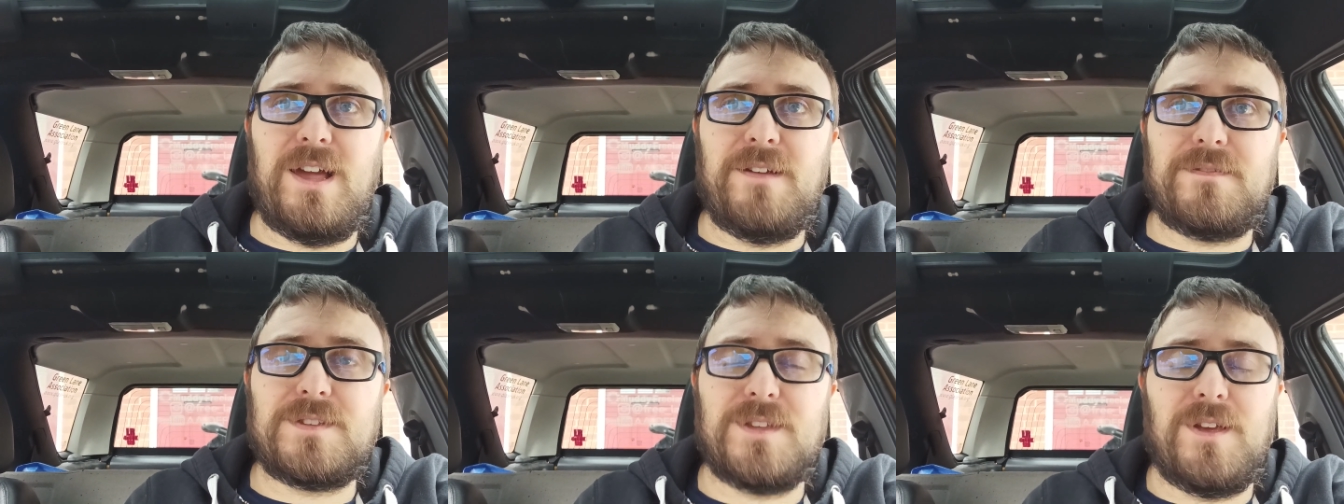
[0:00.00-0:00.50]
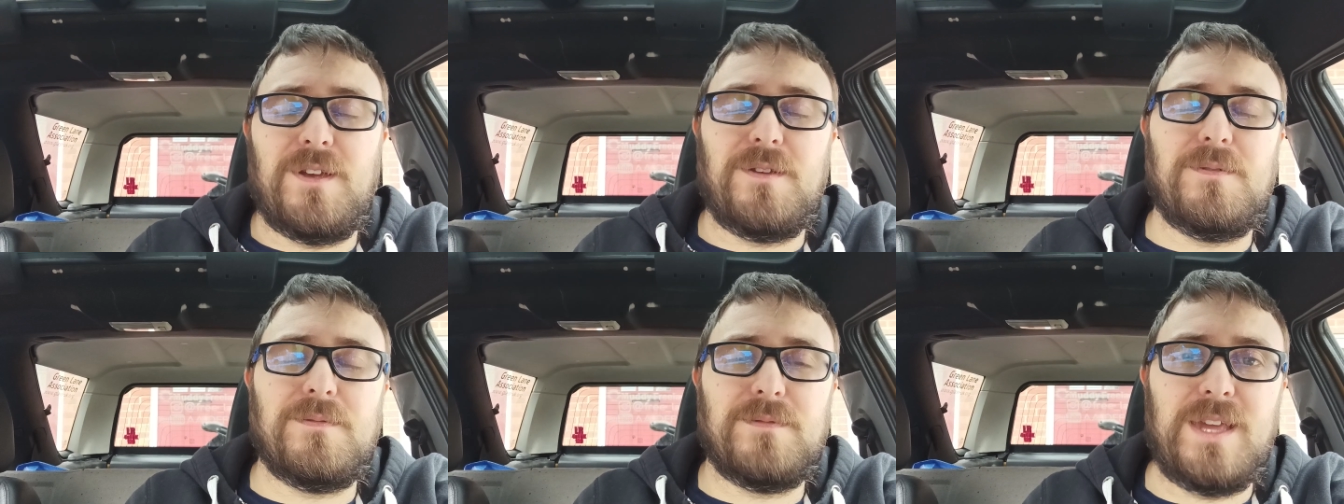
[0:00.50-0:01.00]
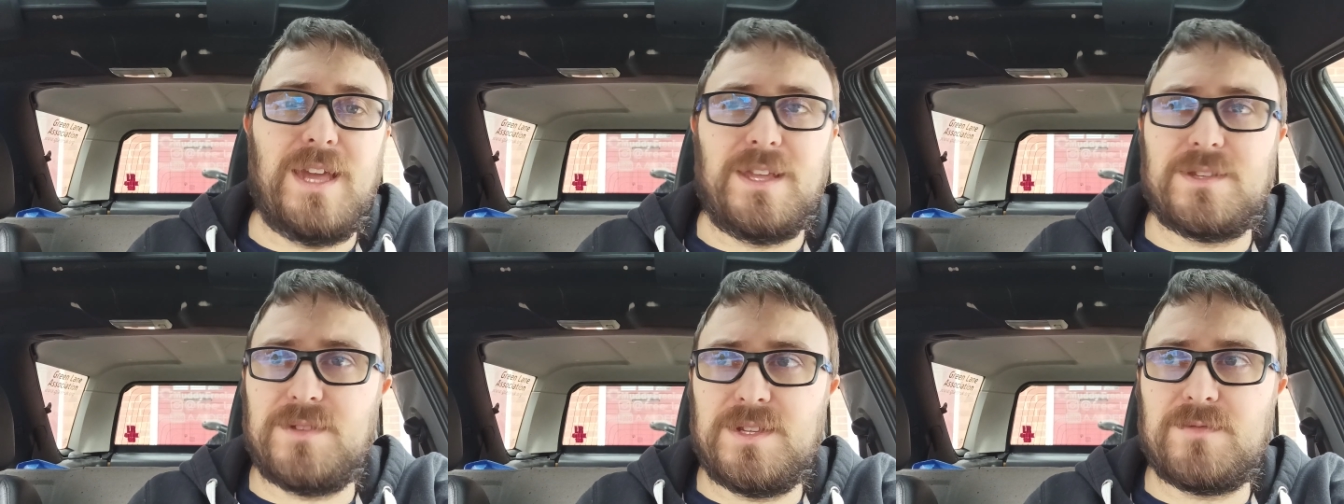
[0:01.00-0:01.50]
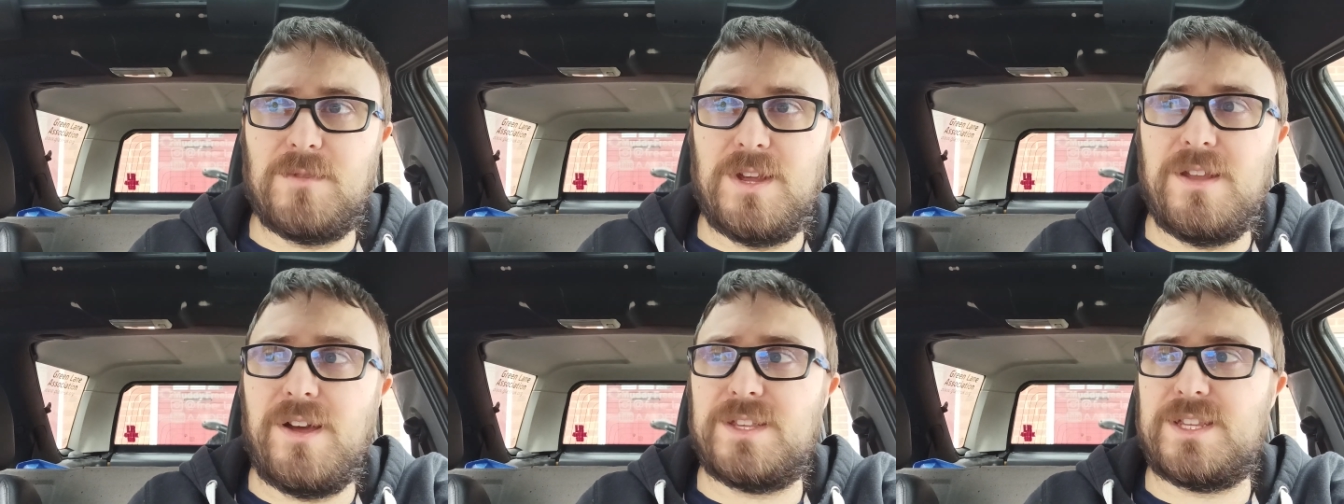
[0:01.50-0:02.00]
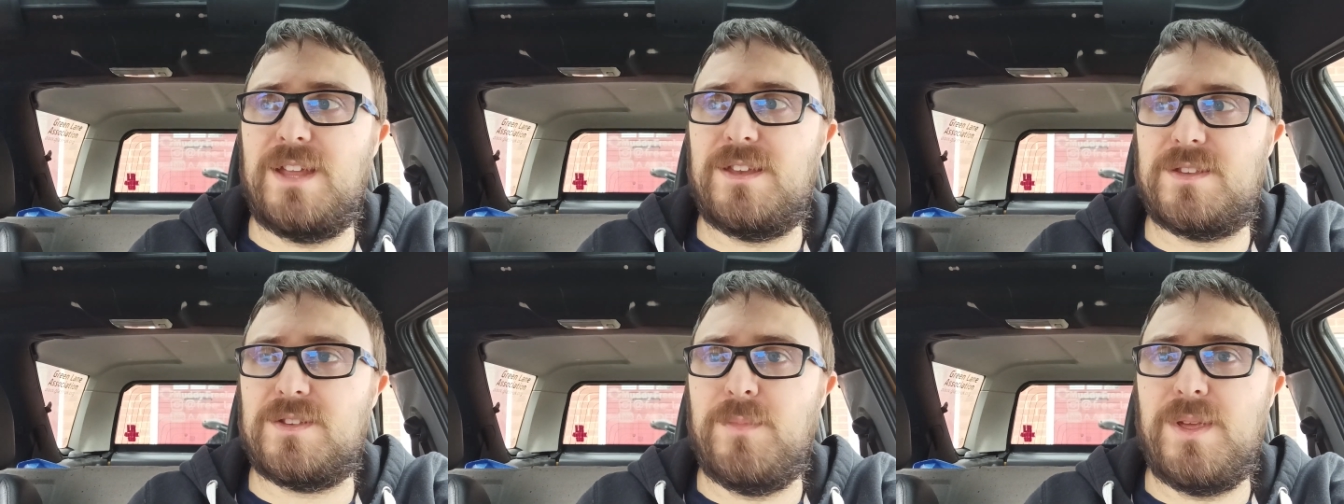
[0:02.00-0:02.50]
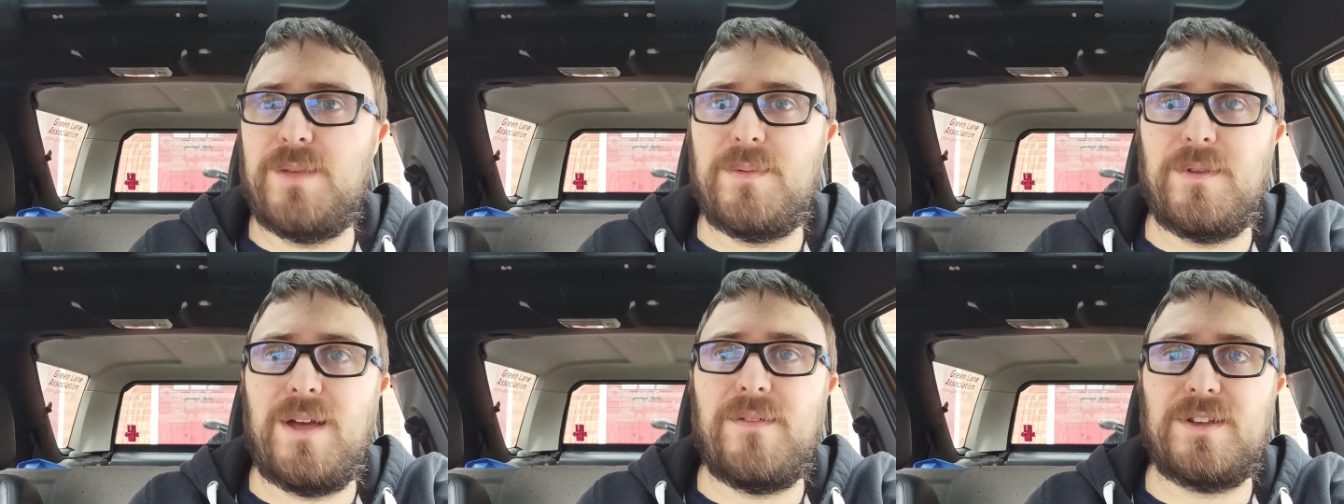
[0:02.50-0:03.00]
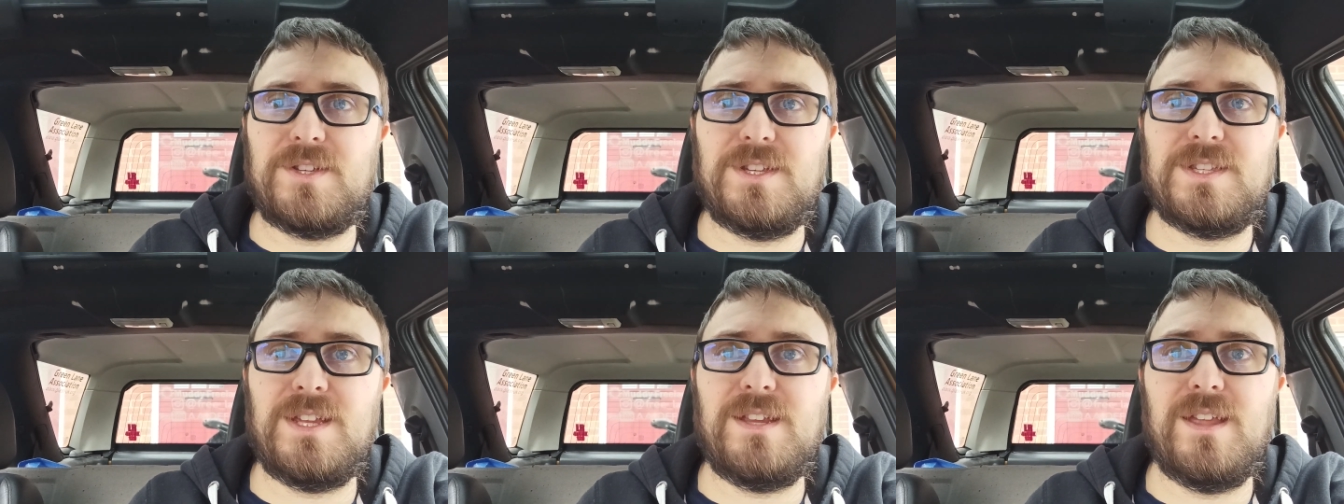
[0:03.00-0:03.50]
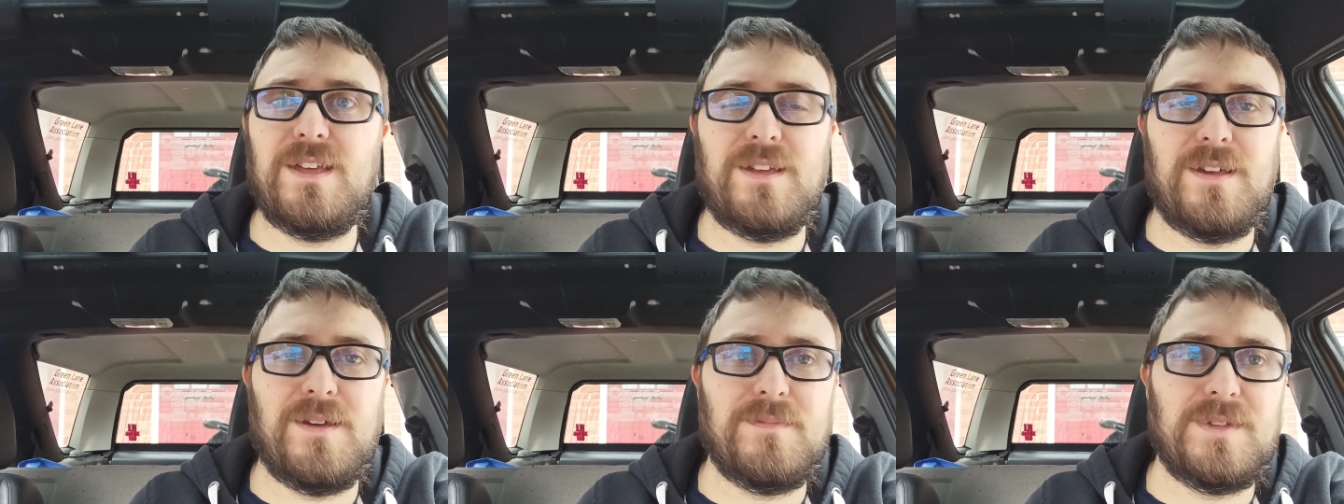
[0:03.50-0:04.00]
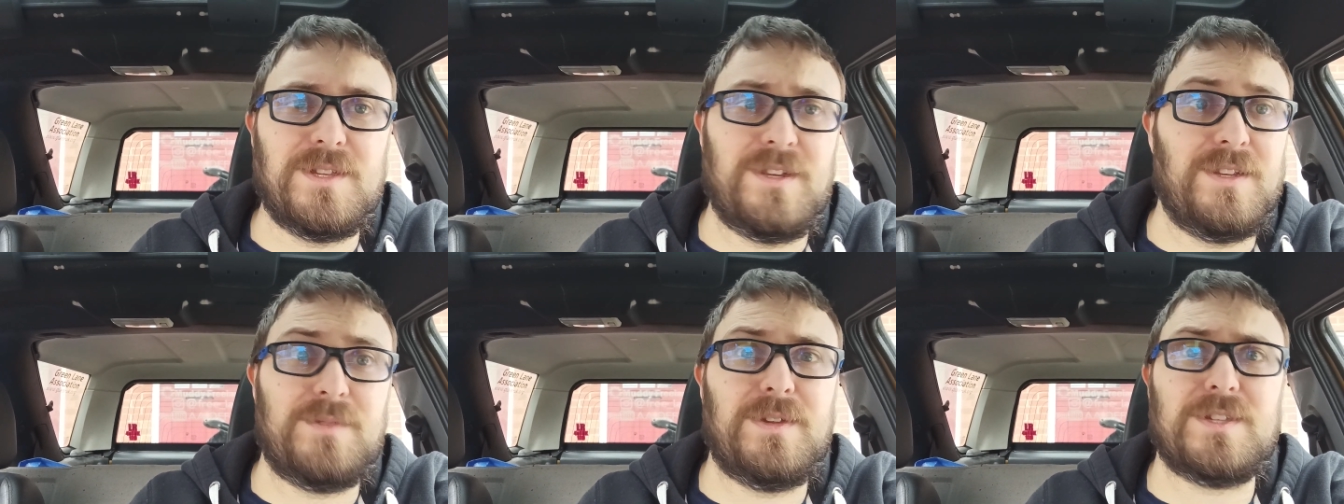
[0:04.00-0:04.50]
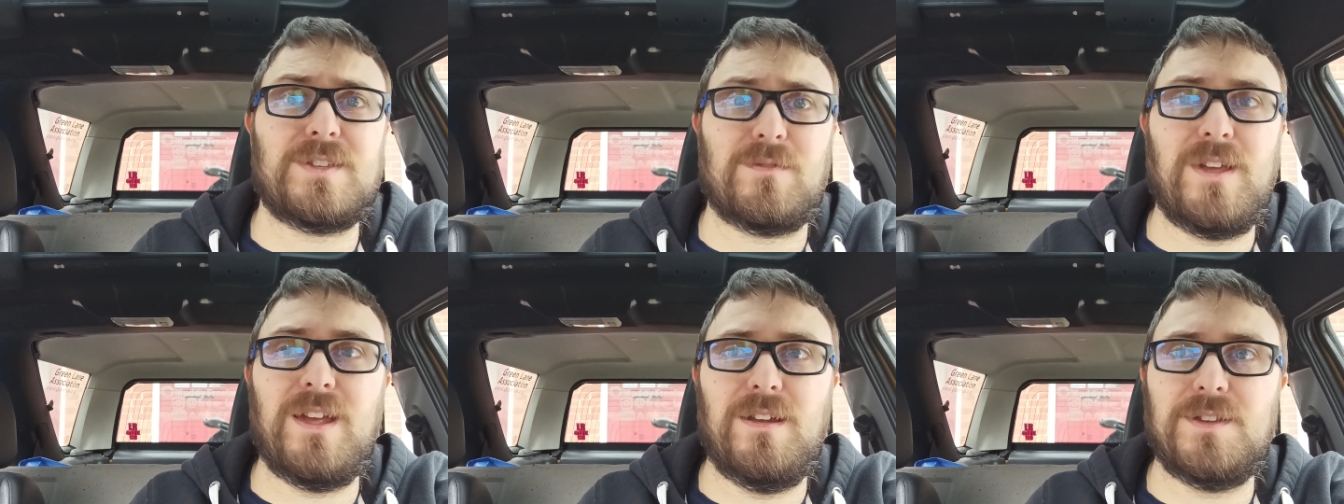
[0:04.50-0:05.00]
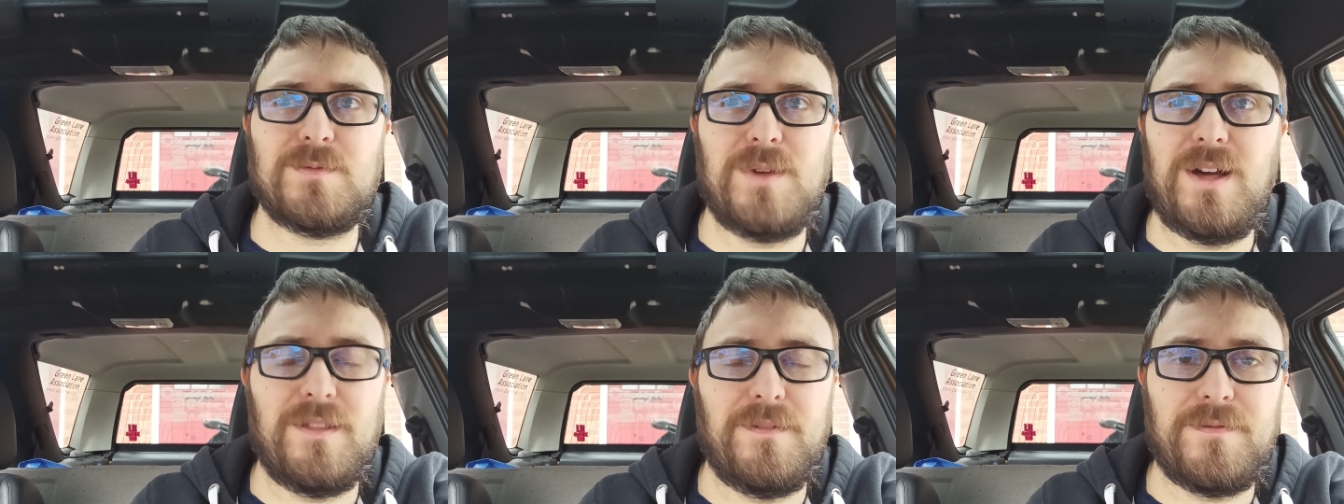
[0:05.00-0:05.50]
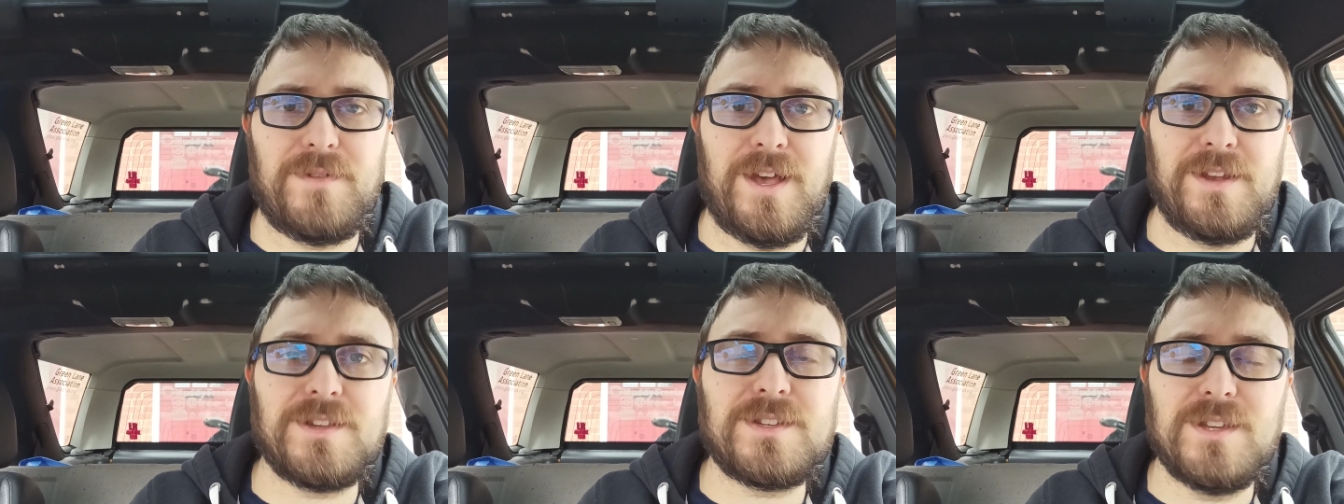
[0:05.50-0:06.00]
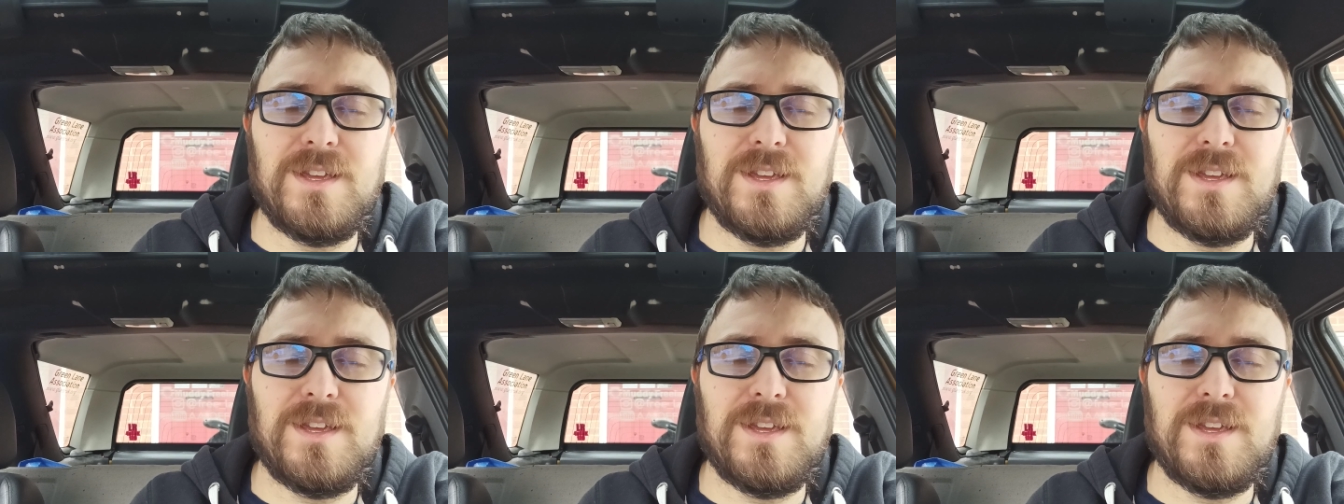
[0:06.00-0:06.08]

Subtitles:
So yeah, it's really nice getting to sort of meet people who have actually seen it, and it's a bit surreal as well, in fairness.